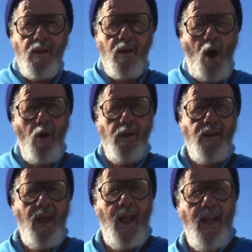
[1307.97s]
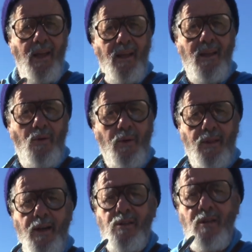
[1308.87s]
call it a day with
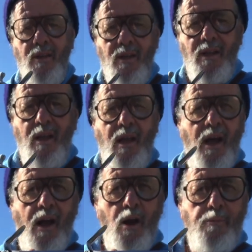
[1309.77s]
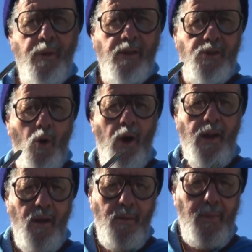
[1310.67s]
this. I hope you
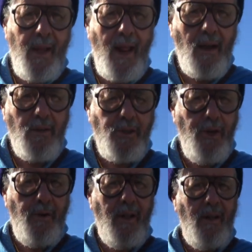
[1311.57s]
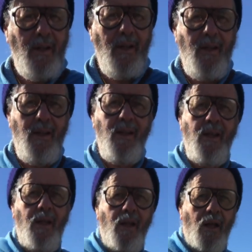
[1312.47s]
enjoyed being out shooting it
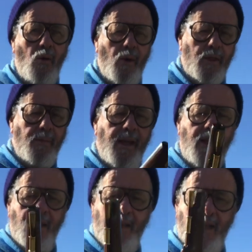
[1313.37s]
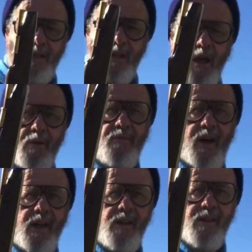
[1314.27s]
with me. It's a lot of
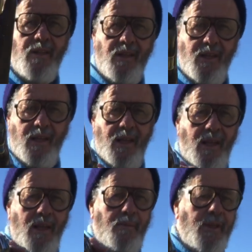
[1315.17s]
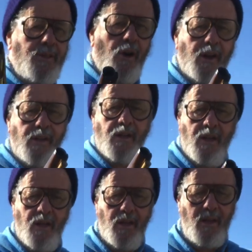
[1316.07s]
fun. Be sure and
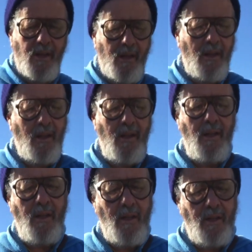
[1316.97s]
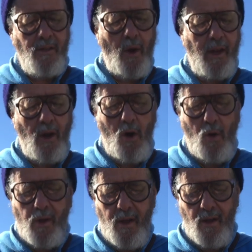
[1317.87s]
join the old